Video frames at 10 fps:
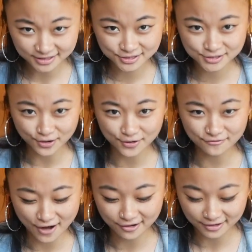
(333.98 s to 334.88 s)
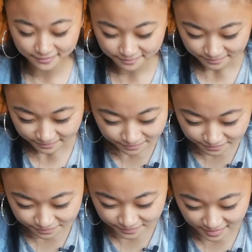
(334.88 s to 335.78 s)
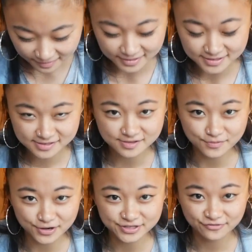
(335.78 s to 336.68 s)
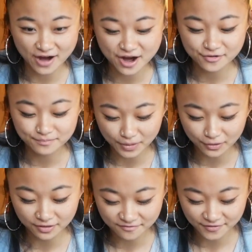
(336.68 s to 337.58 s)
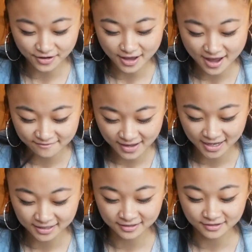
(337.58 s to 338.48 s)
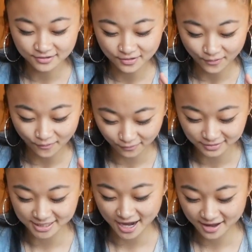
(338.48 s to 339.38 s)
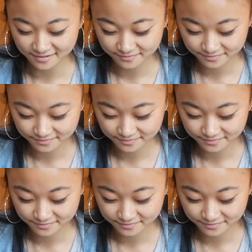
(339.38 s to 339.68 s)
it's so fragrant. This is the most fragrant bowl of pho I've eaten all day.